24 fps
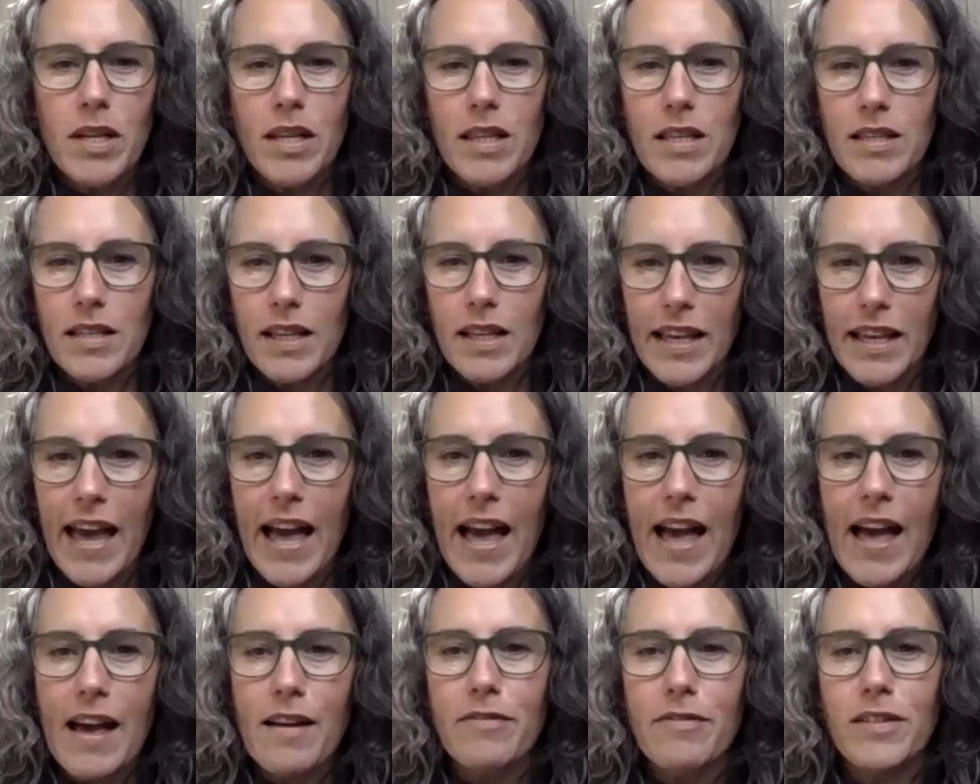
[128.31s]
These are
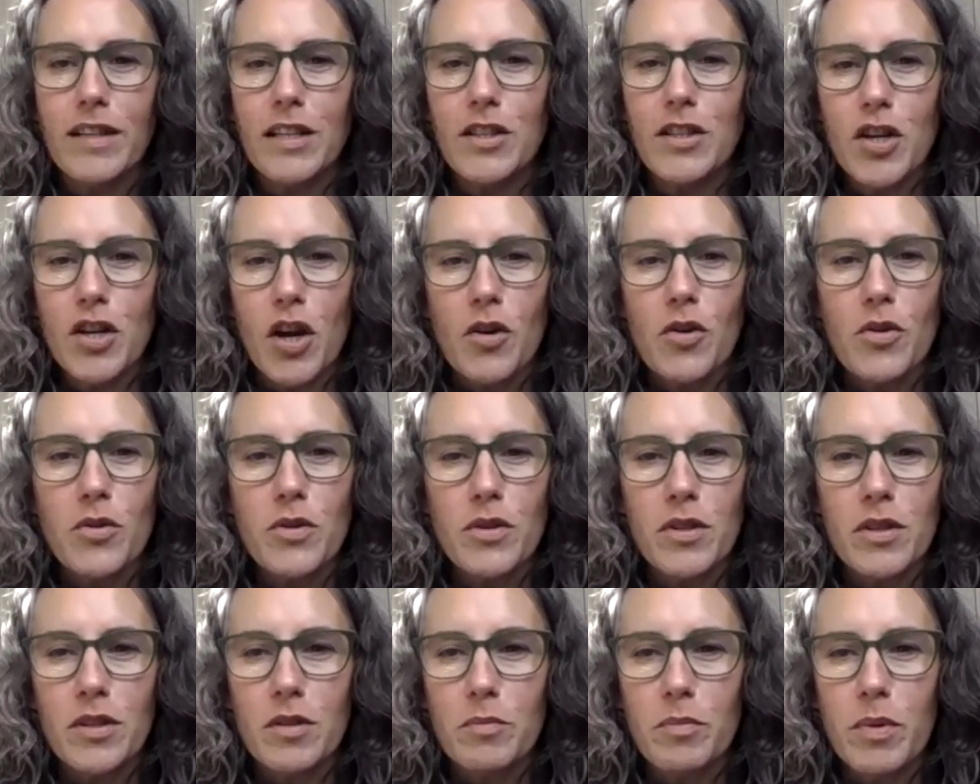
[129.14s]
carefully
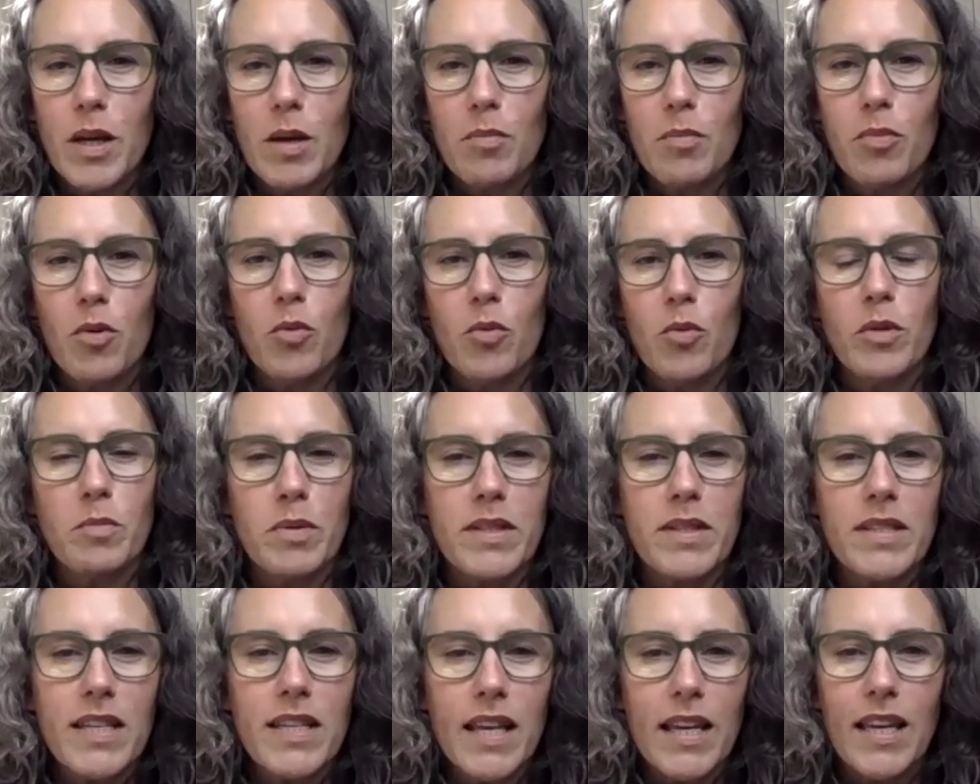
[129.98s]
chosen people with
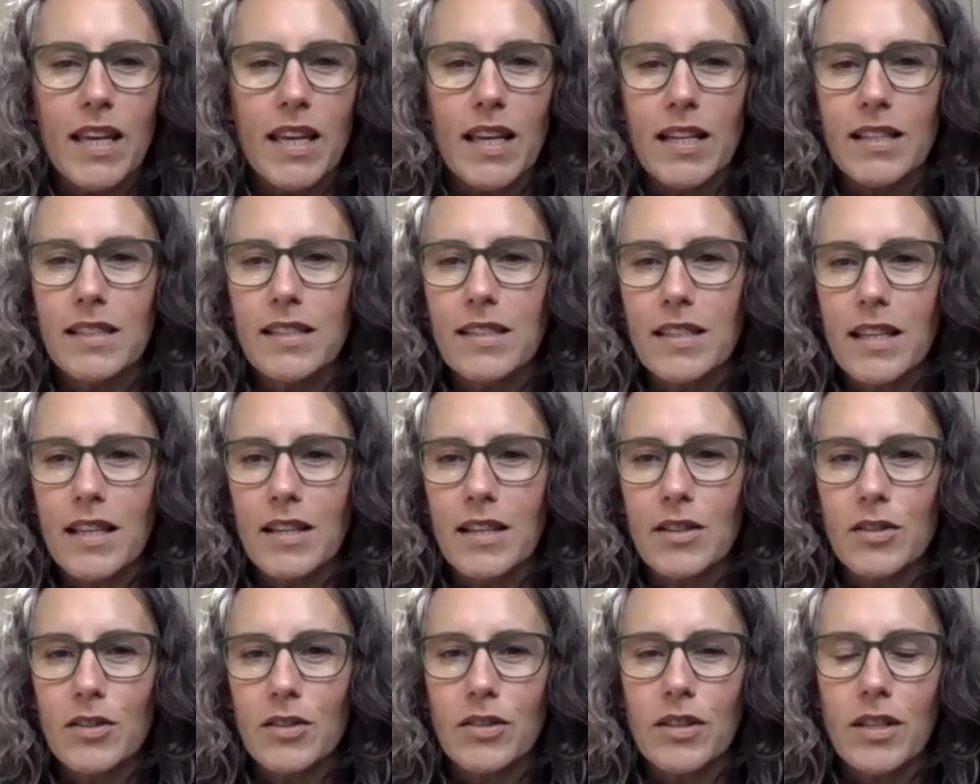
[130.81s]
particular
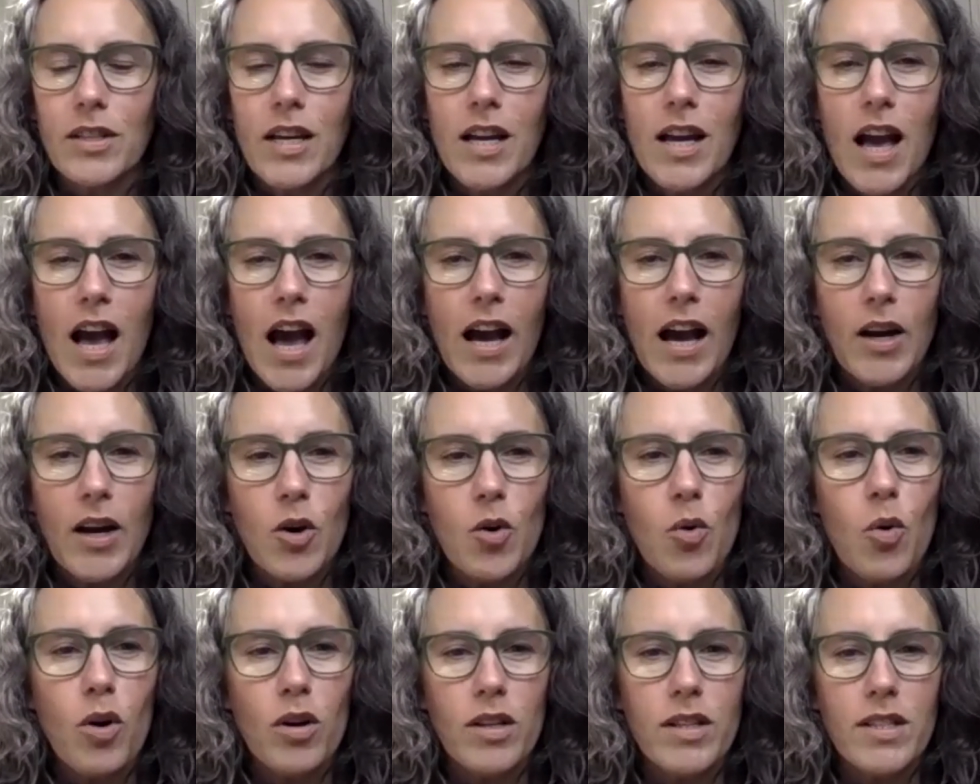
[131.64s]
skills and
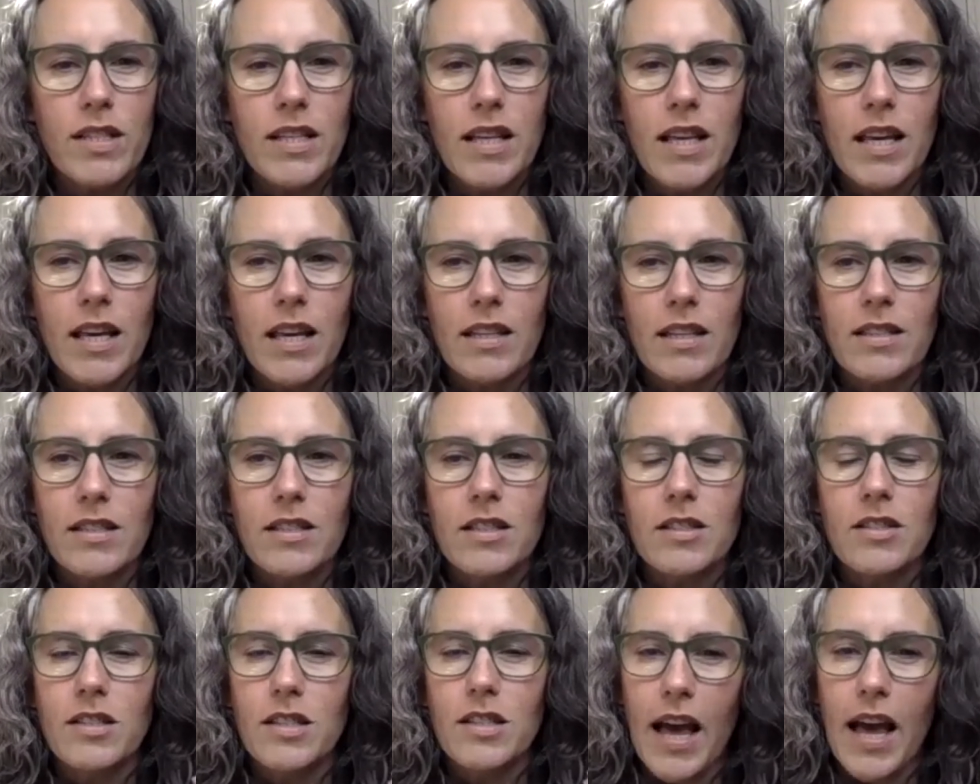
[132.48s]
qualities
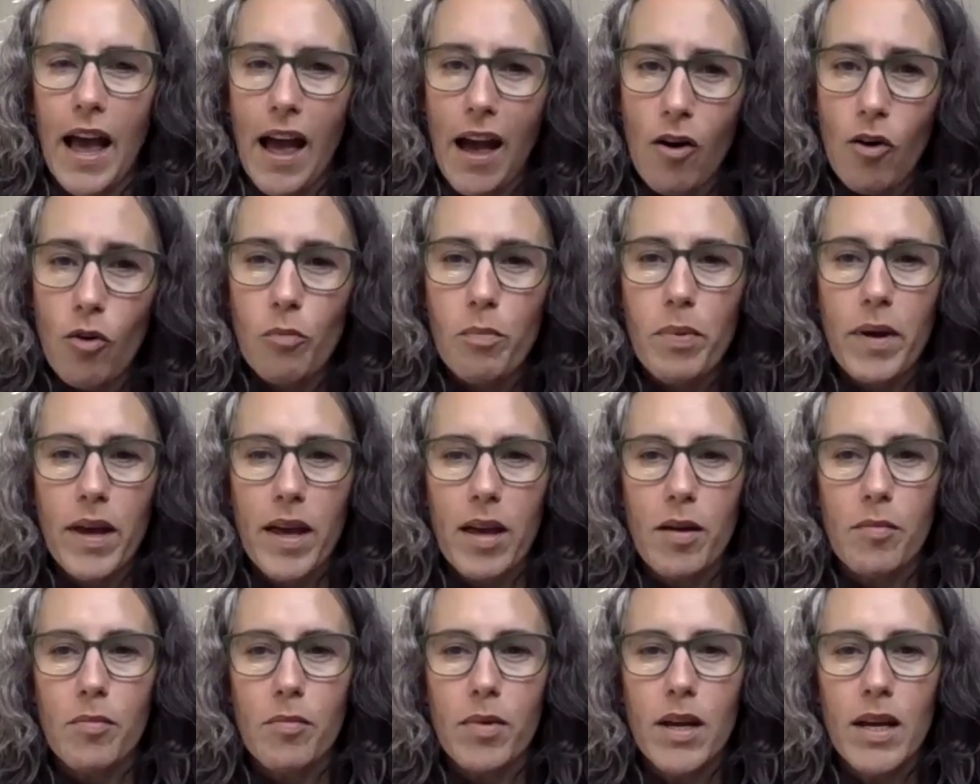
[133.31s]
just to help
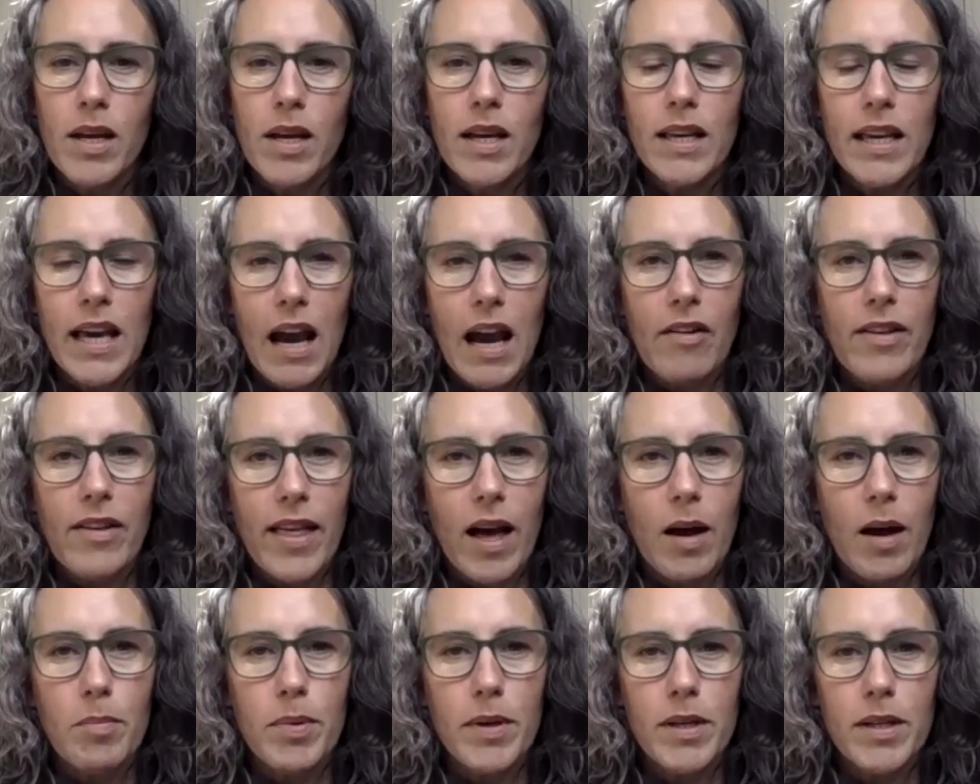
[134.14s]
him carry
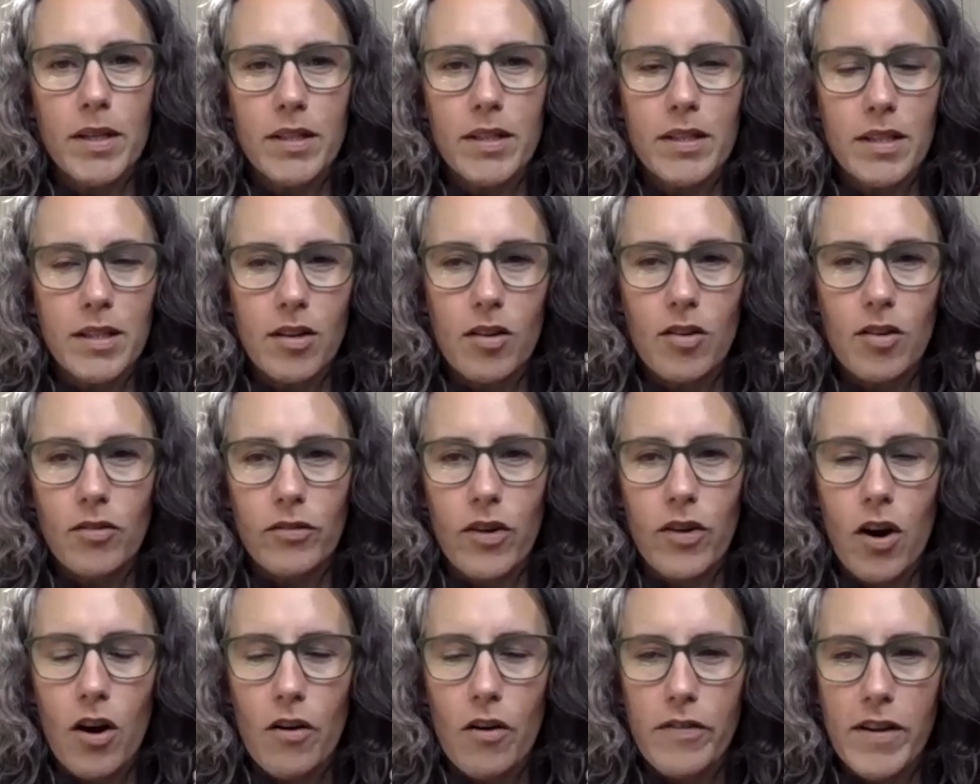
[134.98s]
that burden
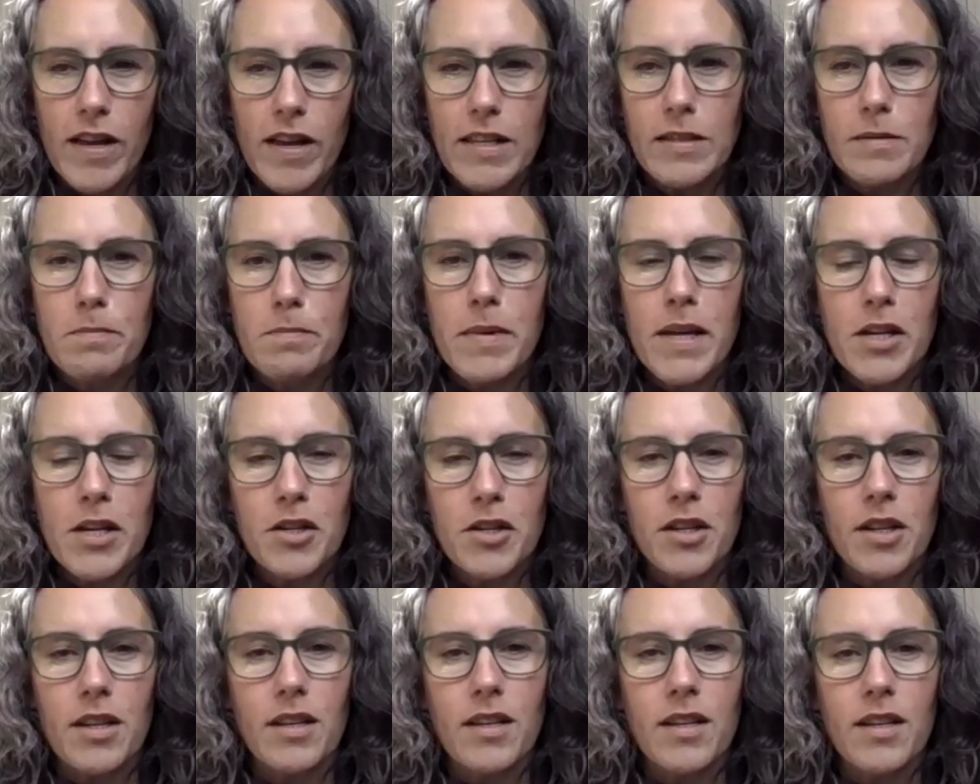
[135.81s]
of his
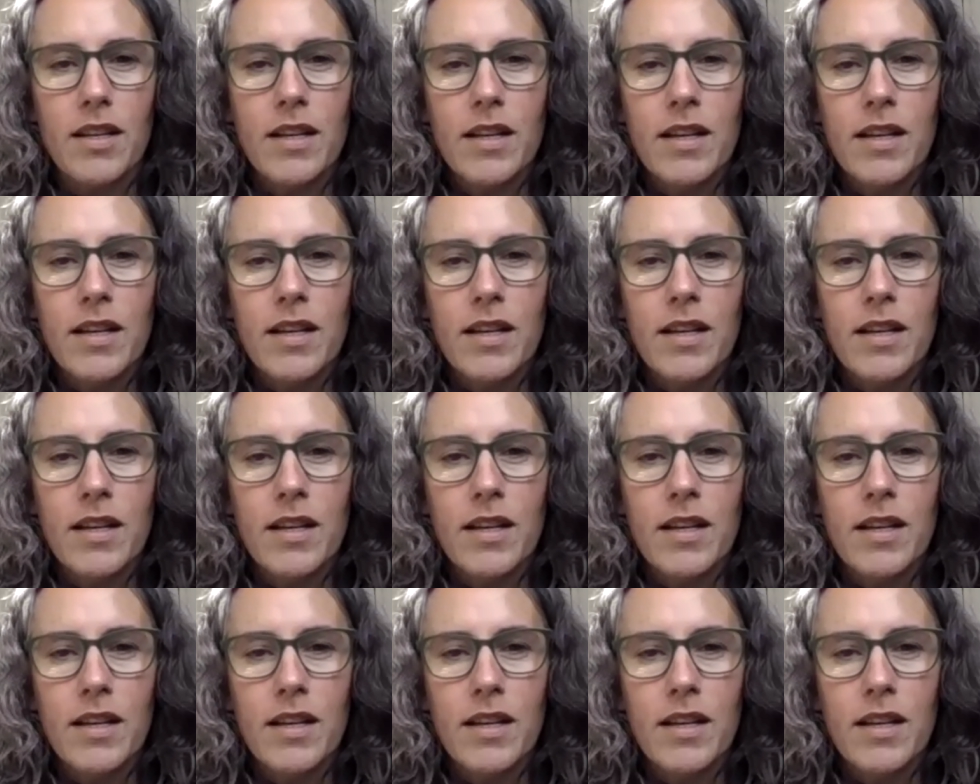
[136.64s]
mission.